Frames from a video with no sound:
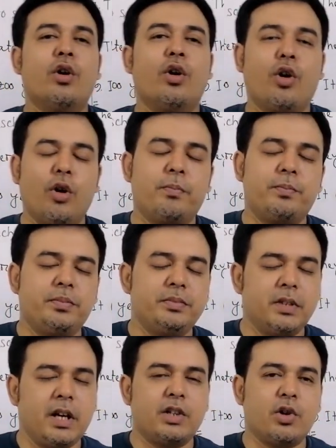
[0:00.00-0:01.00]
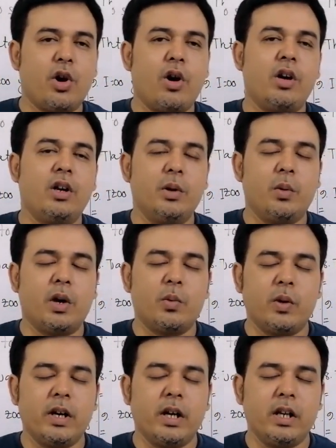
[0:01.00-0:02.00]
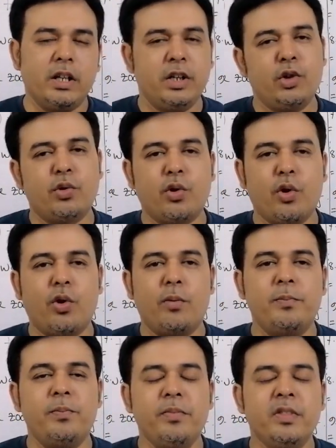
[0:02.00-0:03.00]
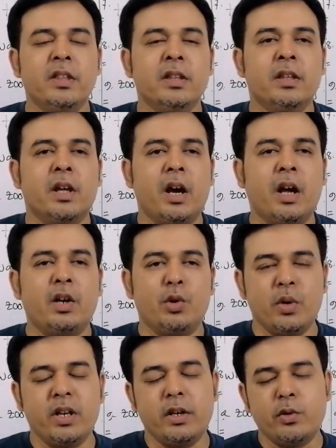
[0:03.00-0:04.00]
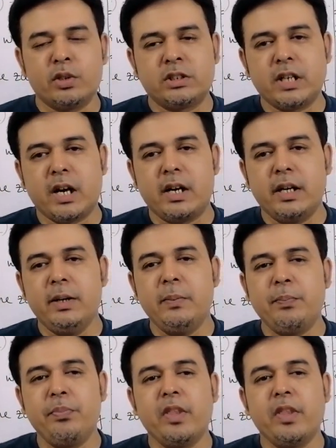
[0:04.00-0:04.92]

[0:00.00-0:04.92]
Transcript: Hope that all you are well in your home and doing your study.